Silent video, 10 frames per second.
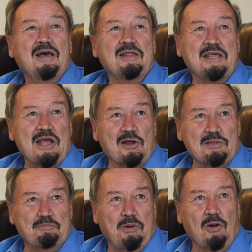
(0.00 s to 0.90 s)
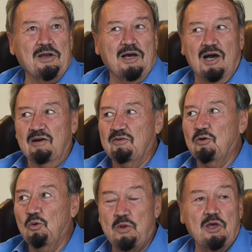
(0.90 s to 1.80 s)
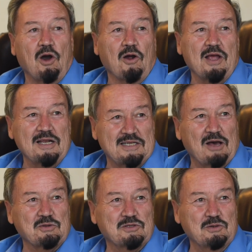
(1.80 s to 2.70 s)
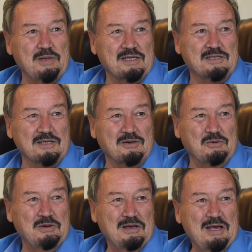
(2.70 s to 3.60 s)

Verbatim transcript: They are part of who we are in Taos, New Mexico.